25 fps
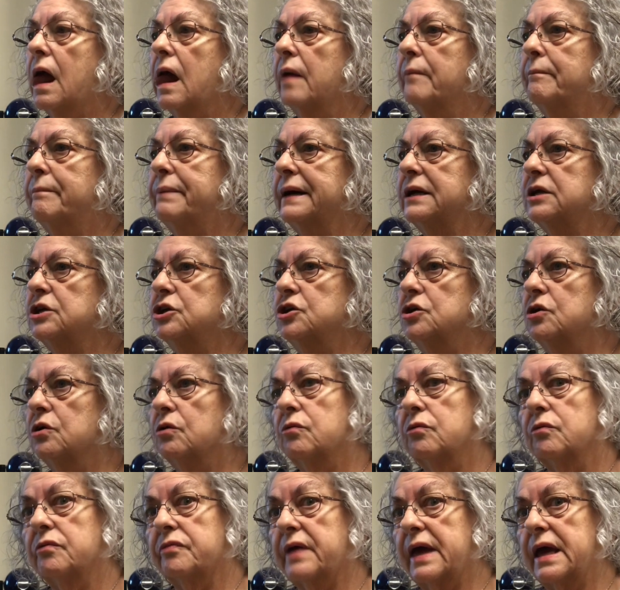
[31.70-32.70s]
But you
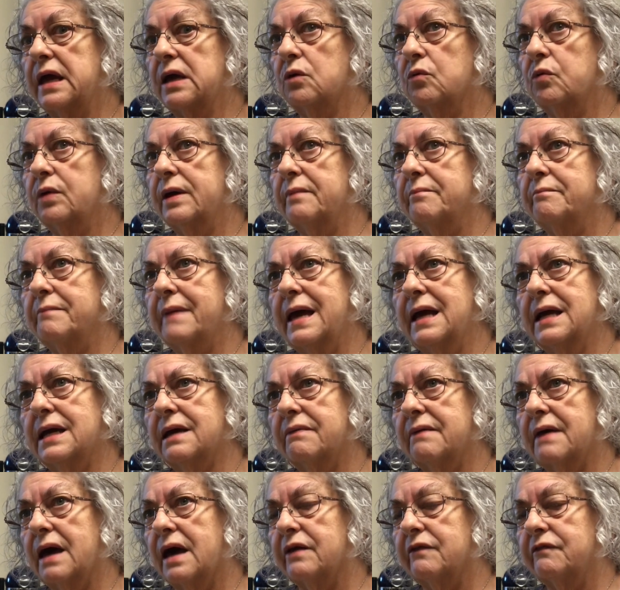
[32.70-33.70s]
know, they quit making
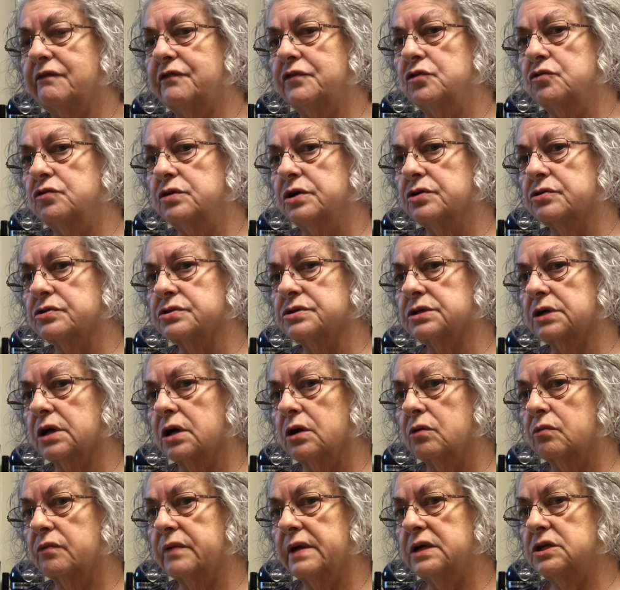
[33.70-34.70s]
that a few years
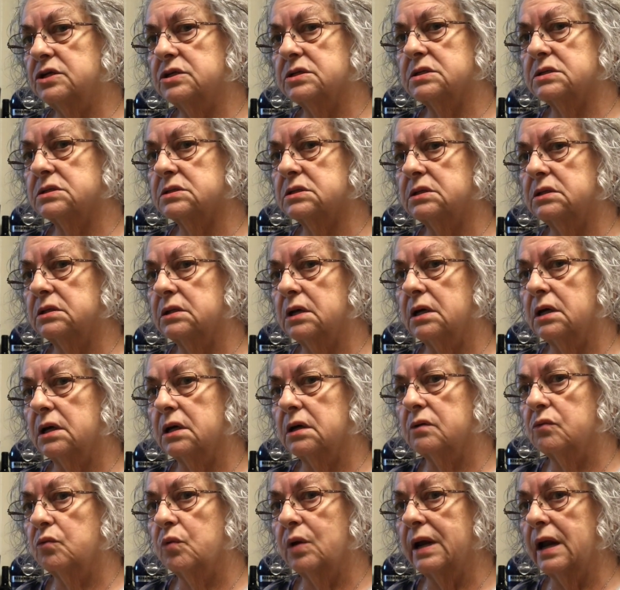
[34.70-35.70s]
ago. They just
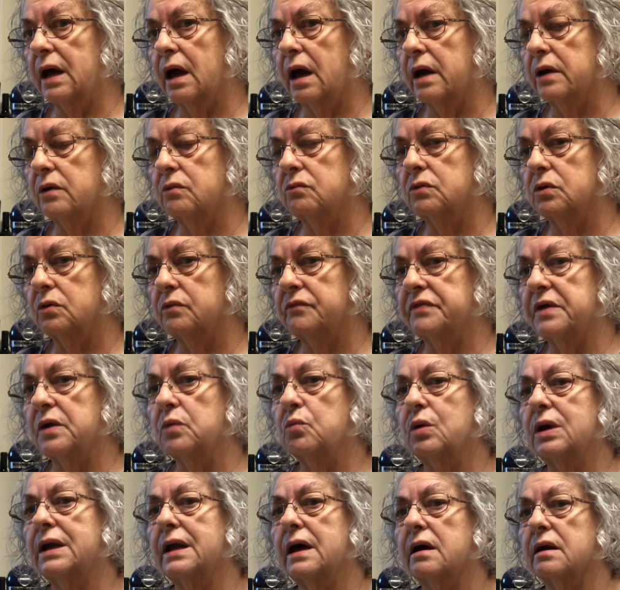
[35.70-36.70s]
I don't know if they
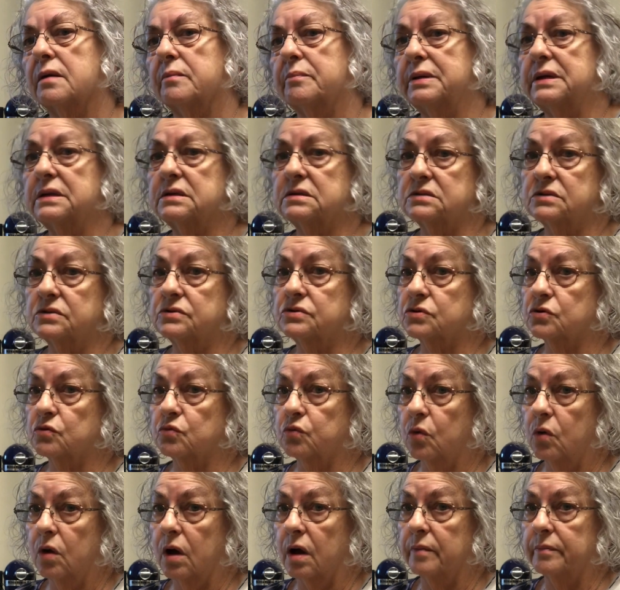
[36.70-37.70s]
went out of business or
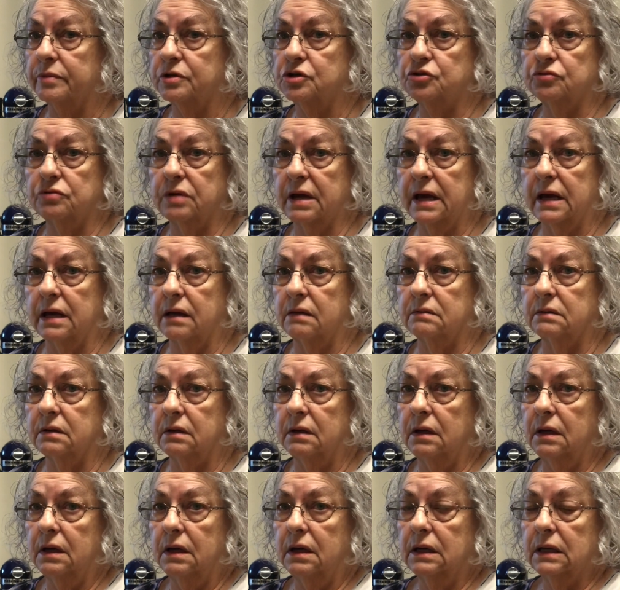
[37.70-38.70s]
what, but you can't
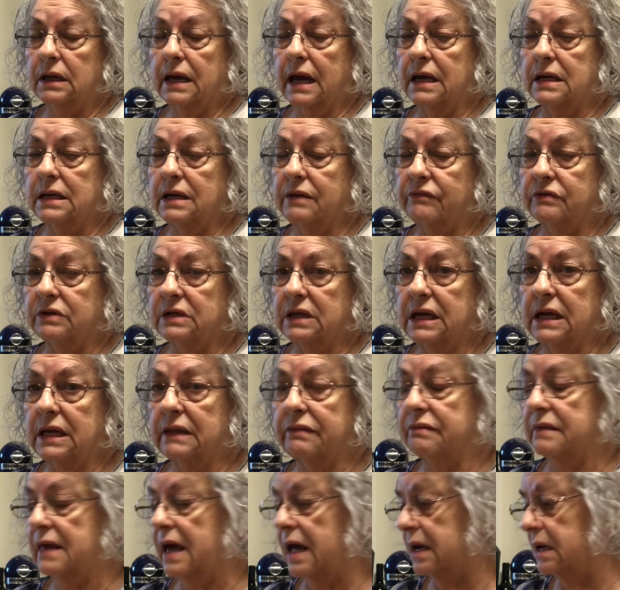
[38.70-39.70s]
even
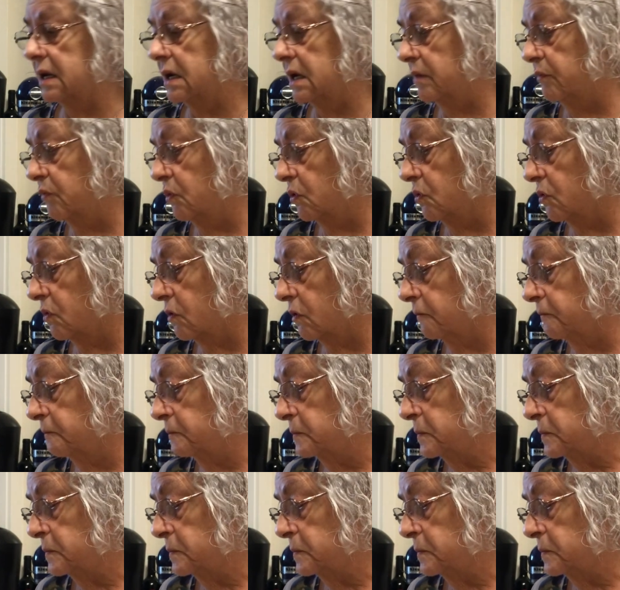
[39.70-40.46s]
get that anymore.